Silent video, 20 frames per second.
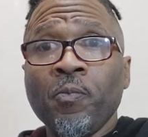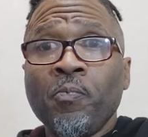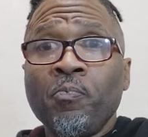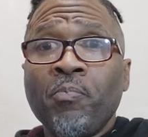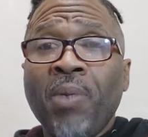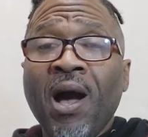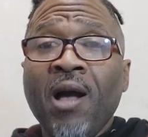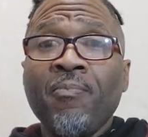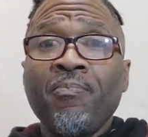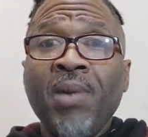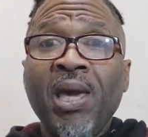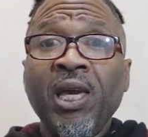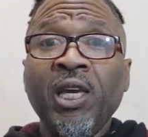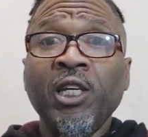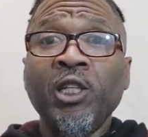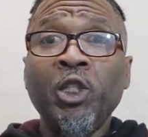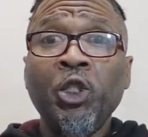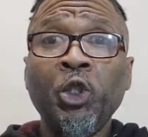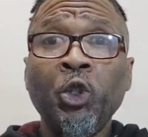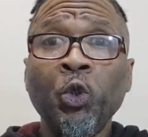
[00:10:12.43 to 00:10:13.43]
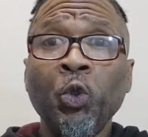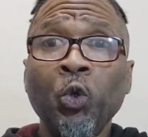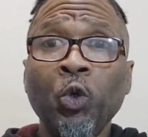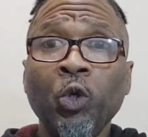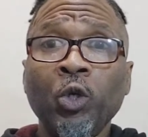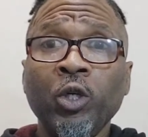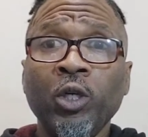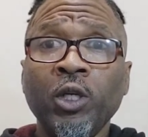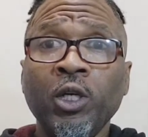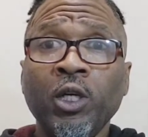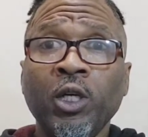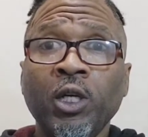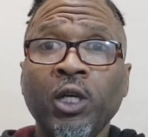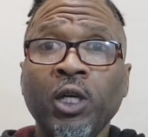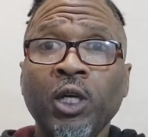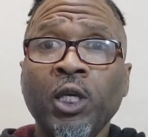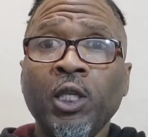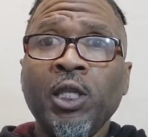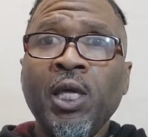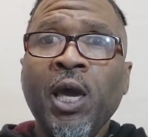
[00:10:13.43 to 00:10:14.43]
by making sure
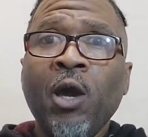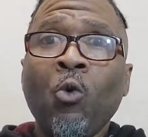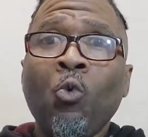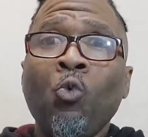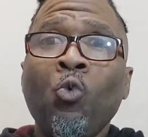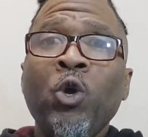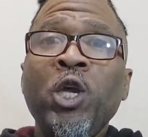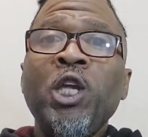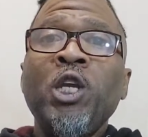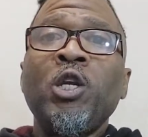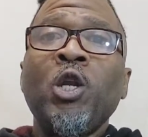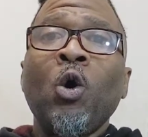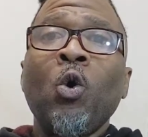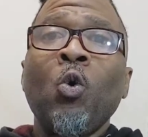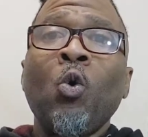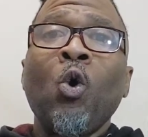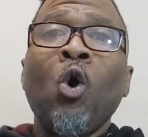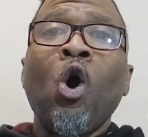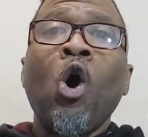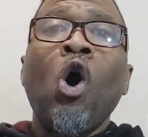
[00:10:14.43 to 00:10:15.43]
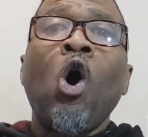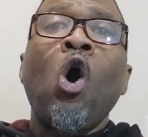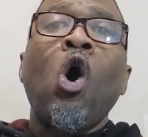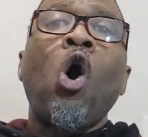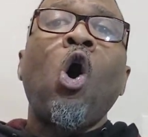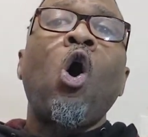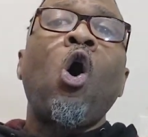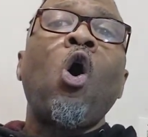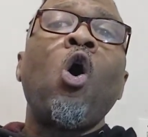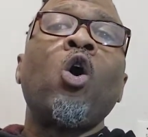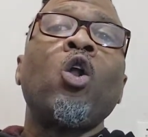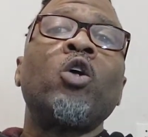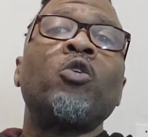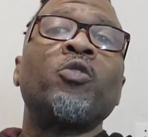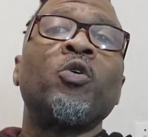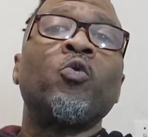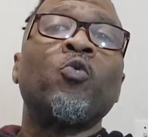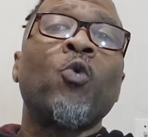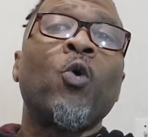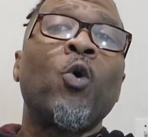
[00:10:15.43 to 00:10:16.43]
that we know all of
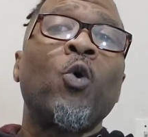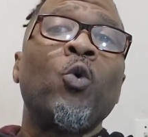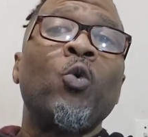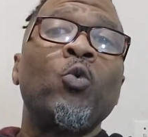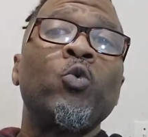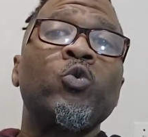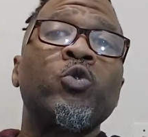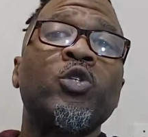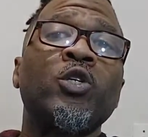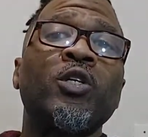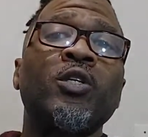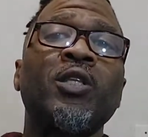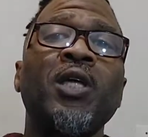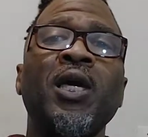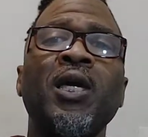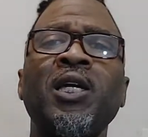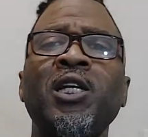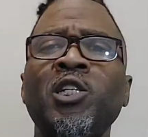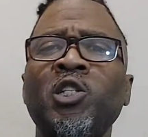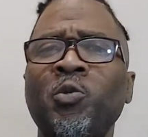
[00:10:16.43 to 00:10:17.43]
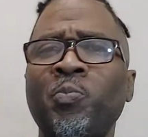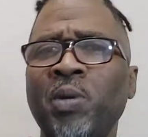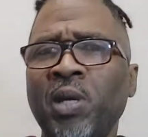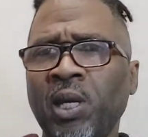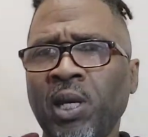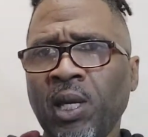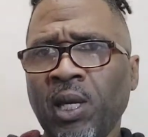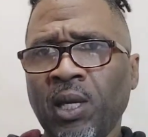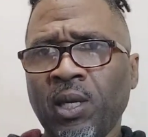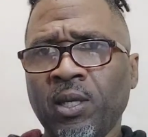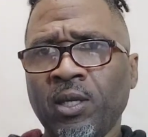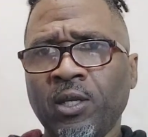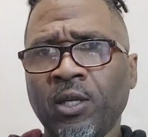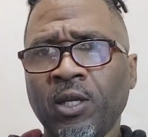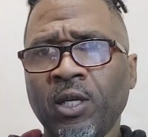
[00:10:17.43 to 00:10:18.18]
the roles that he's been in,